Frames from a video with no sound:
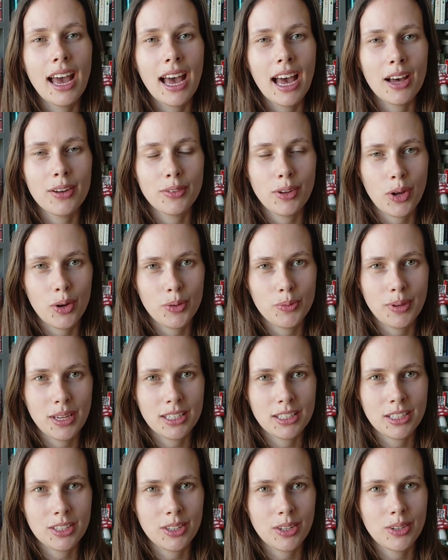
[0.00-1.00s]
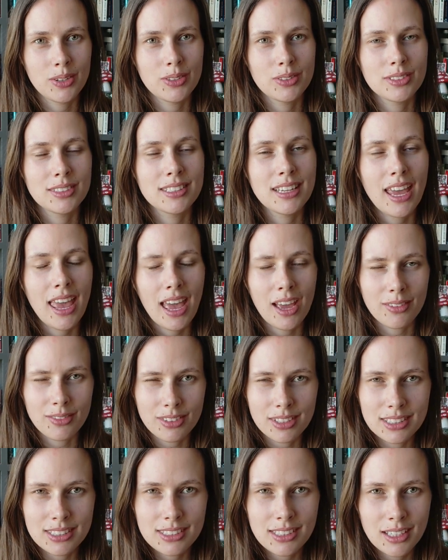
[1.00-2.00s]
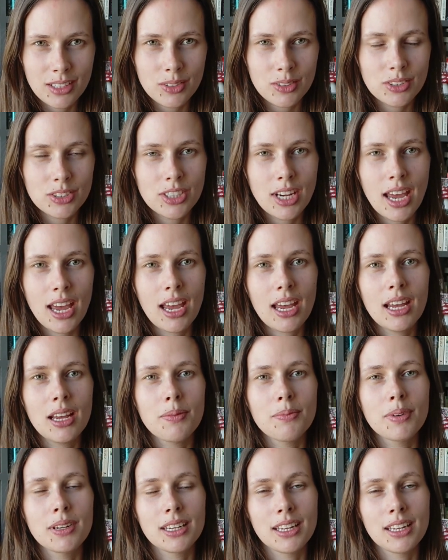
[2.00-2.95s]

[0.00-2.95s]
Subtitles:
have homemade clothes every single day,